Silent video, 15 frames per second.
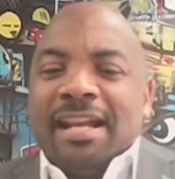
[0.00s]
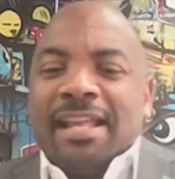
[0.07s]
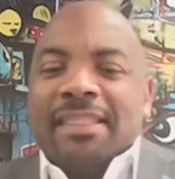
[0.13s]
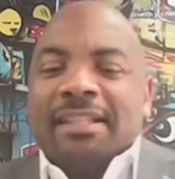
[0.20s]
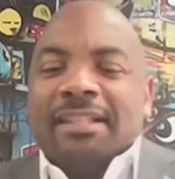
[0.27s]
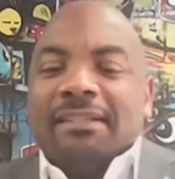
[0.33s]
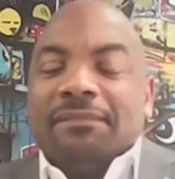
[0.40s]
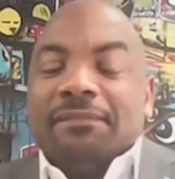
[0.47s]
Yeah, I
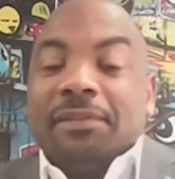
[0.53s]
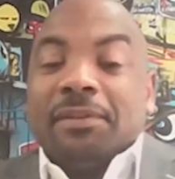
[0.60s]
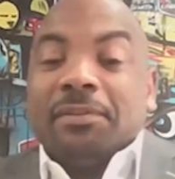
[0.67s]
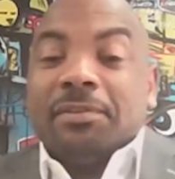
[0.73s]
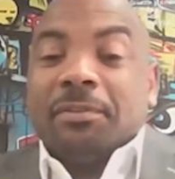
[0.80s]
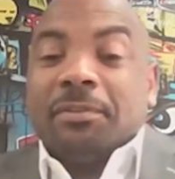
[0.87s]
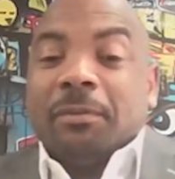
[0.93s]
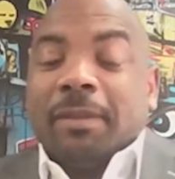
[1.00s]
think the
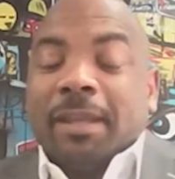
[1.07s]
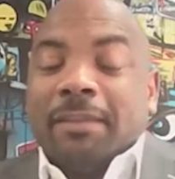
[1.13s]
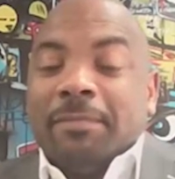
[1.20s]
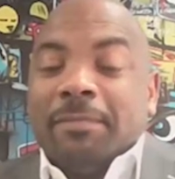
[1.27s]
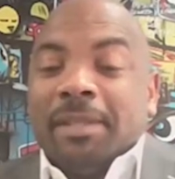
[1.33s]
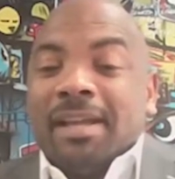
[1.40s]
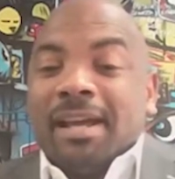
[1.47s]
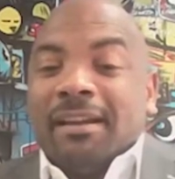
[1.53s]
focus group
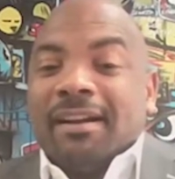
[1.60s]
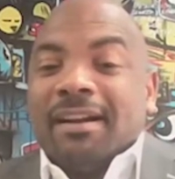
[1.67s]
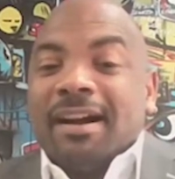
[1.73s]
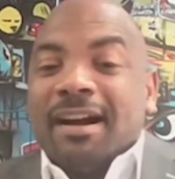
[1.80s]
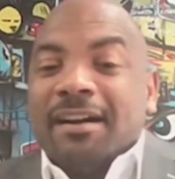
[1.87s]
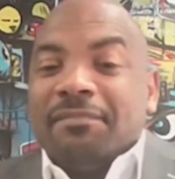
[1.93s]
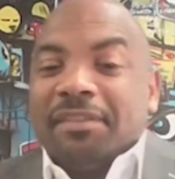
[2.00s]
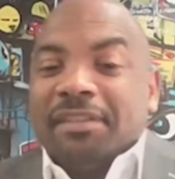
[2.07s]
gave me a lot of
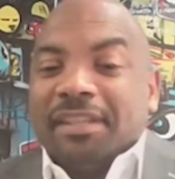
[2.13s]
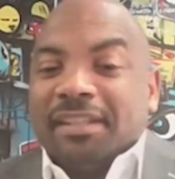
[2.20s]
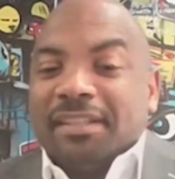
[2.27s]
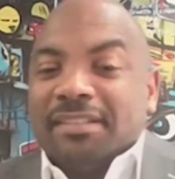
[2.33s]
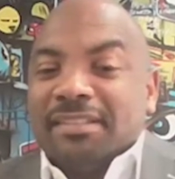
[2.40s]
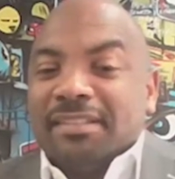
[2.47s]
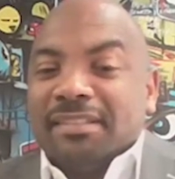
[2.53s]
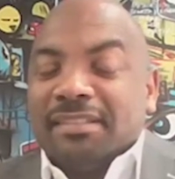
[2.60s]

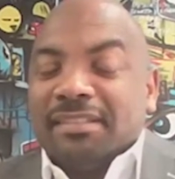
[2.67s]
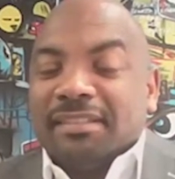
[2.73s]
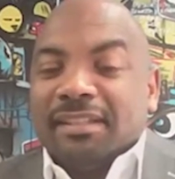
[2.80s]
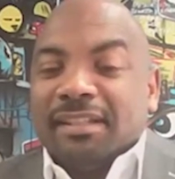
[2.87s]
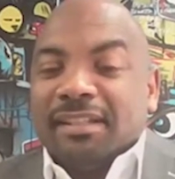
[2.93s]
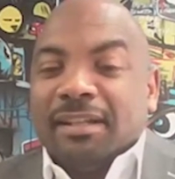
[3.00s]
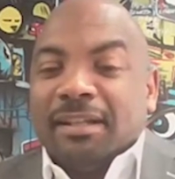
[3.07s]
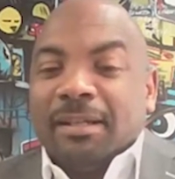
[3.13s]
confidence.
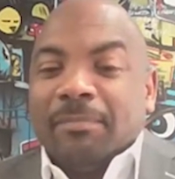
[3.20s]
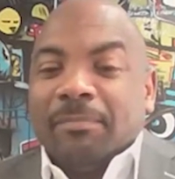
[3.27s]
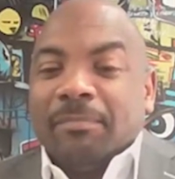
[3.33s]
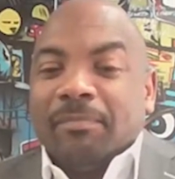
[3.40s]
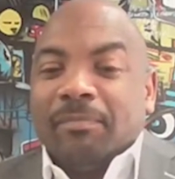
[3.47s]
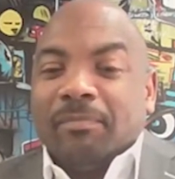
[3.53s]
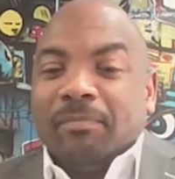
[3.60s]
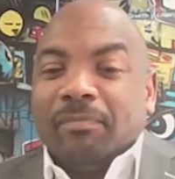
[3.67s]

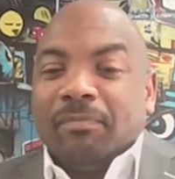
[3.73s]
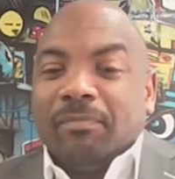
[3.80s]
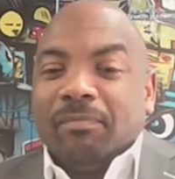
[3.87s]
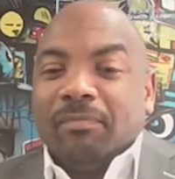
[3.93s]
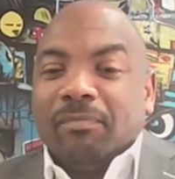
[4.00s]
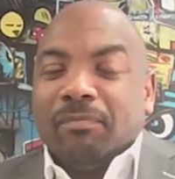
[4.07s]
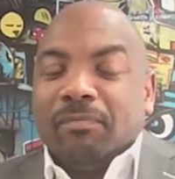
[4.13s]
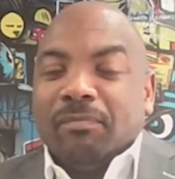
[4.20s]

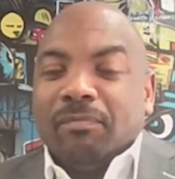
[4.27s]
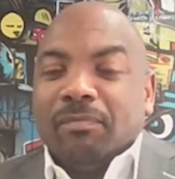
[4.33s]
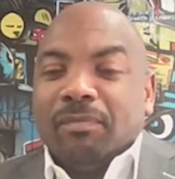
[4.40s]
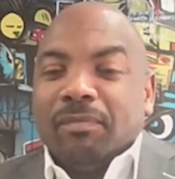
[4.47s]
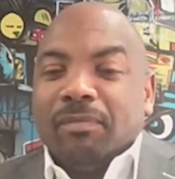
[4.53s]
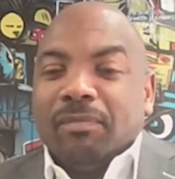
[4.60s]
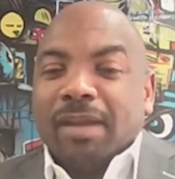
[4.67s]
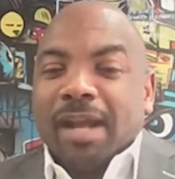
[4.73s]

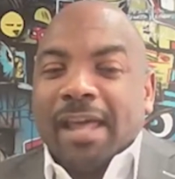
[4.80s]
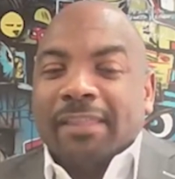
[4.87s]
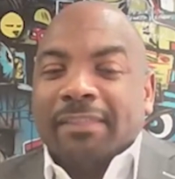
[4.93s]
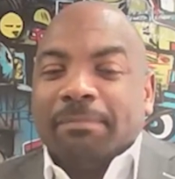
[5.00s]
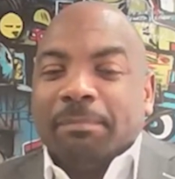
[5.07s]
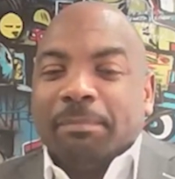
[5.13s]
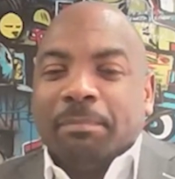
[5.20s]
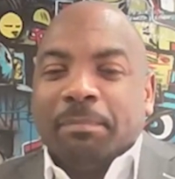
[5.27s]
I
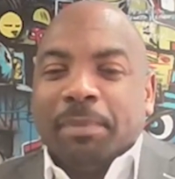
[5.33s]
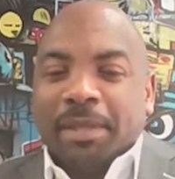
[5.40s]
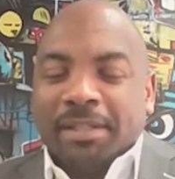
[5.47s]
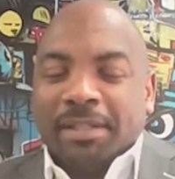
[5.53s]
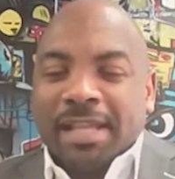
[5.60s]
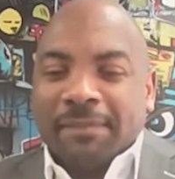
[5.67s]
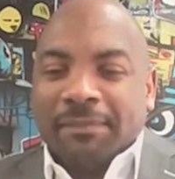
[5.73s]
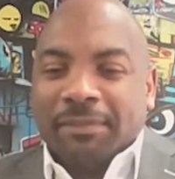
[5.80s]

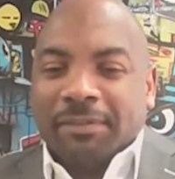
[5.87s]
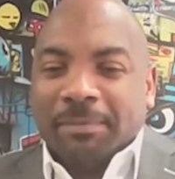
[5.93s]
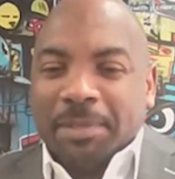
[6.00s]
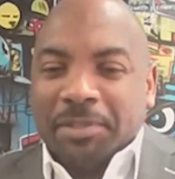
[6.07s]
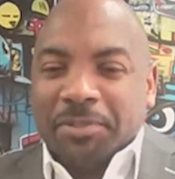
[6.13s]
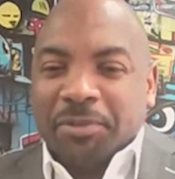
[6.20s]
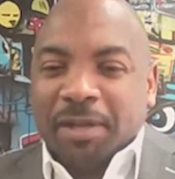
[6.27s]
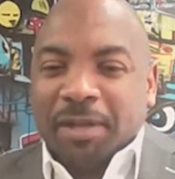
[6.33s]
because after the
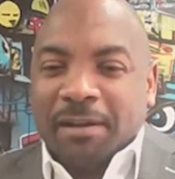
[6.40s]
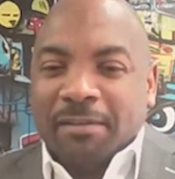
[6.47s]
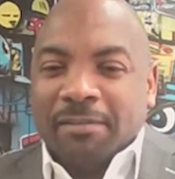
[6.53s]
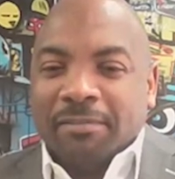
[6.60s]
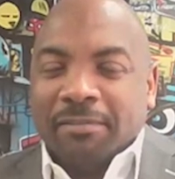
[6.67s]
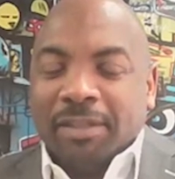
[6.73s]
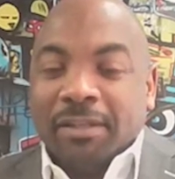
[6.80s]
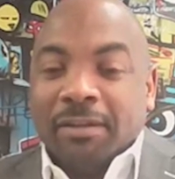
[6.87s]

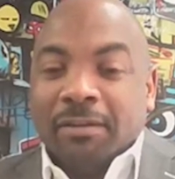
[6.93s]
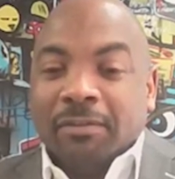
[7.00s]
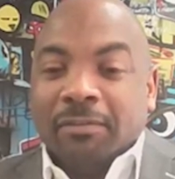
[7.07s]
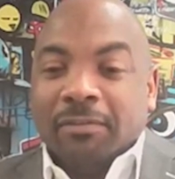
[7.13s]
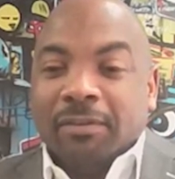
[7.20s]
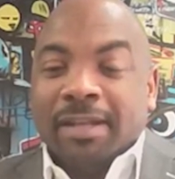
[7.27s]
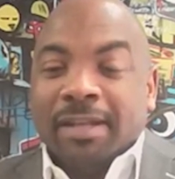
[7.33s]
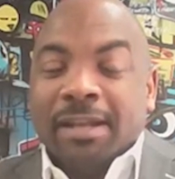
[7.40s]
mistrial,
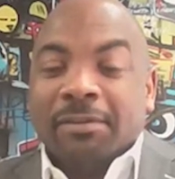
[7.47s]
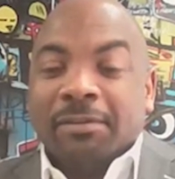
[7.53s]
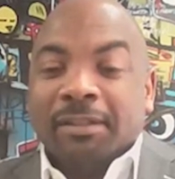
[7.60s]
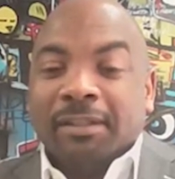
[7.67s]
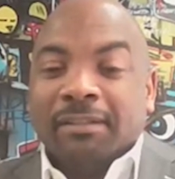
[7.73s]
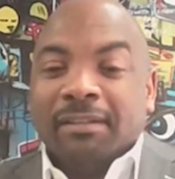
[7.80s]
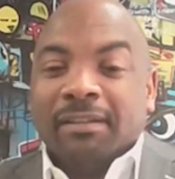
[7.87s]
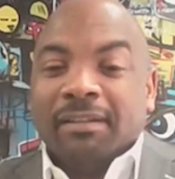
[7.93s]
not
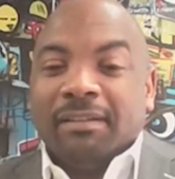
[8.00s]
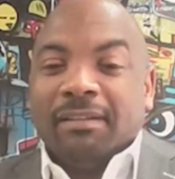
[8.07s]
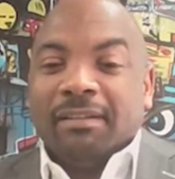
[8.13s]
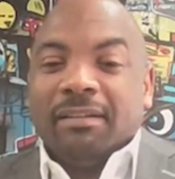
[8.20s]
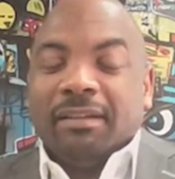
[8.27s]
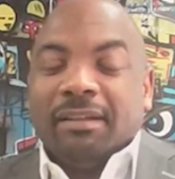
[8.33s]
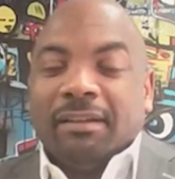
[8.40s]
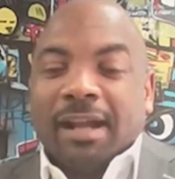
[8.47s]
only,
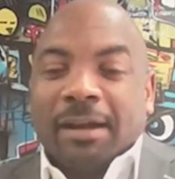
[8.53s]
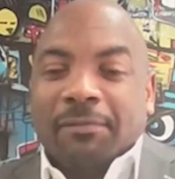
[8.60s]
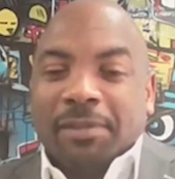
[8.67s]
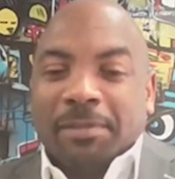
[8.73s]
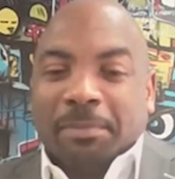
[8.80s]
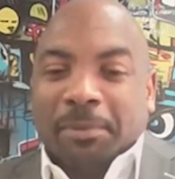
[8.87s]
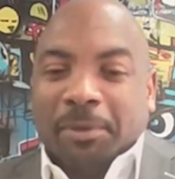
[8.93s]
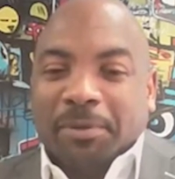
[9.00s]
I
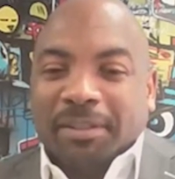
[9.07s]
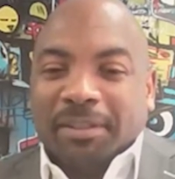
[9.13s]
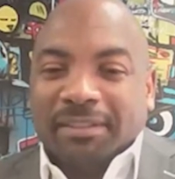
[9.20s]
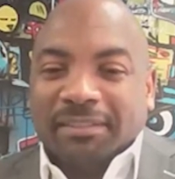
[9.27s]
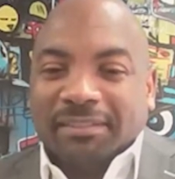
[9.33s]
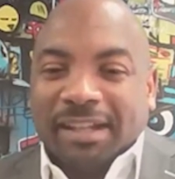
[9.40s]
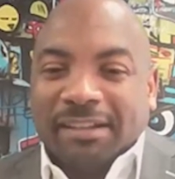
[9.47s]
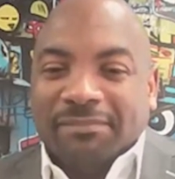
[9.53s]
was
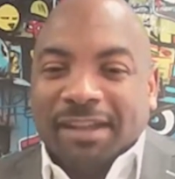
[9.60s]
broken.